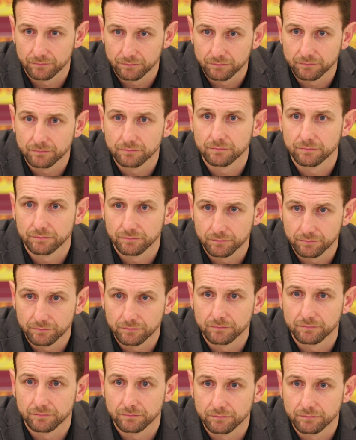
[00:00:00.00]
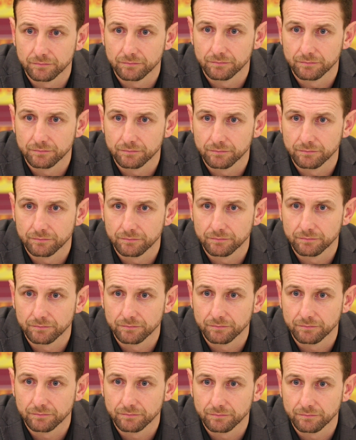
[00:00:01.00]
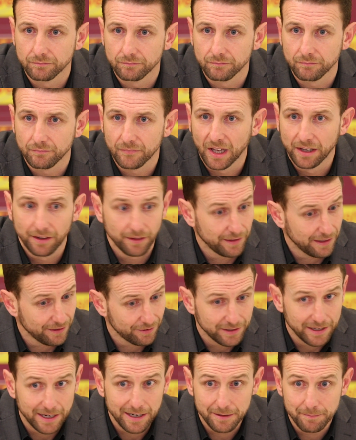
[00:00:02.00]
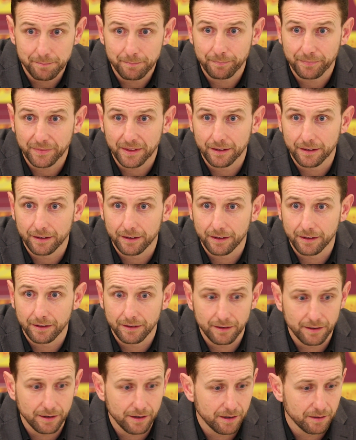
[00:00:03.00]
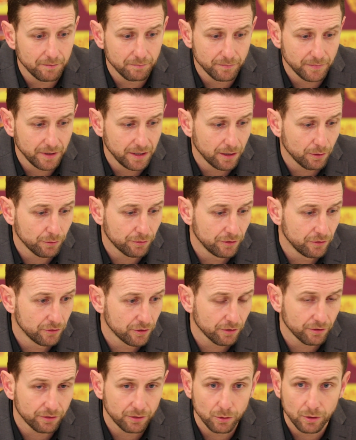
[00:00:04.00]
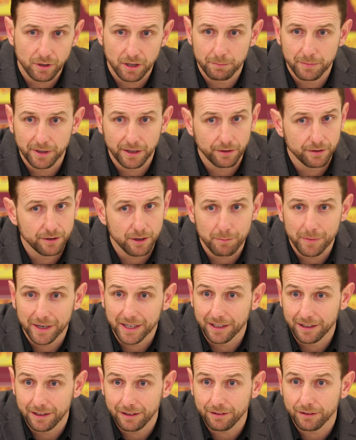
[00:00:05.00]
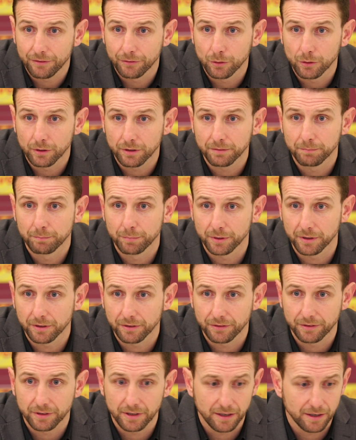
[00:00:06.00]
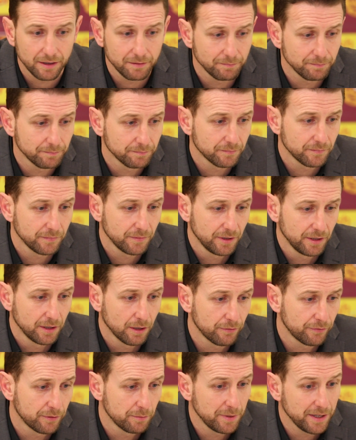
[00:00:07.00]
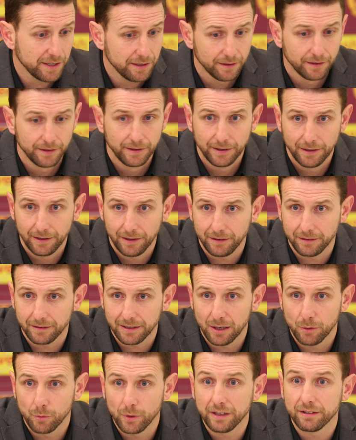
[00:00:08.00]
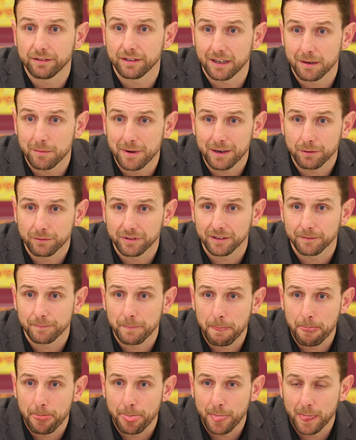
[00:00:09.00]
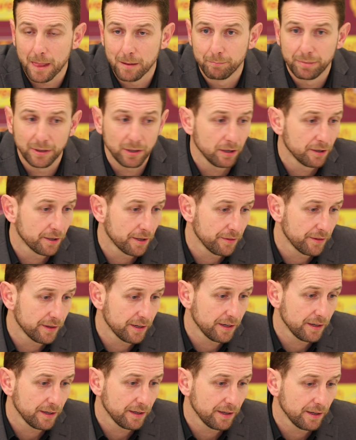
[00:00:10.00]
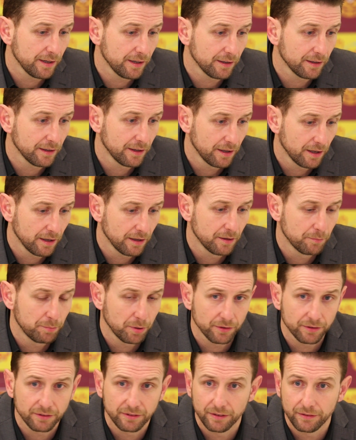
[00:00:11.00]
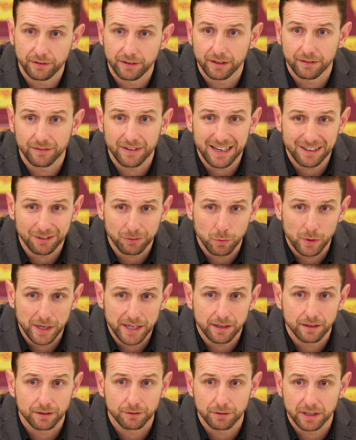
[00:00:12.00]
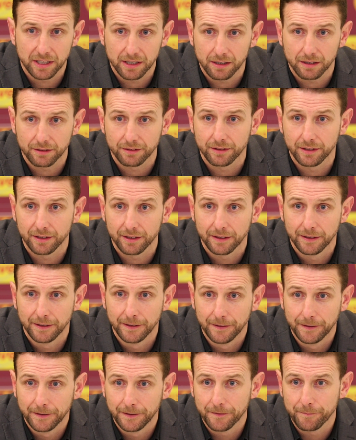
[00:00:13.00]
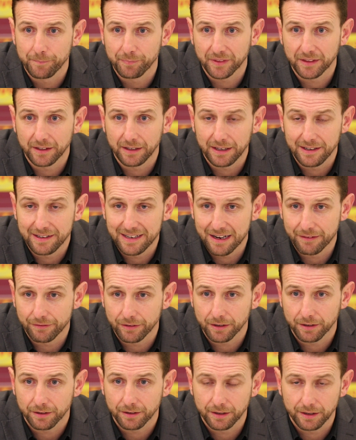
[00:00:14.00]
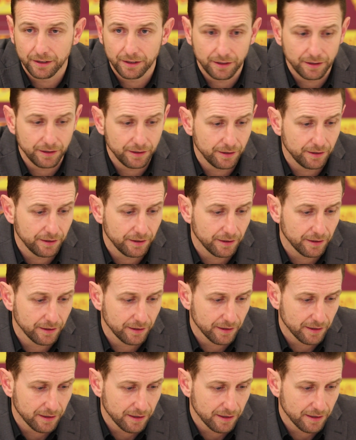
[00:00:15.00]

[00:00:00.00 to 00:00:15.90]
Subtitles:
kind of new year off to a winning start against St Johnstone. That's the aim. And, you know, St Johnstone will come here and not make it easy for us, but, you know, for me, it's how we set about it. Build on the positivity of last week as regards the endeavour, the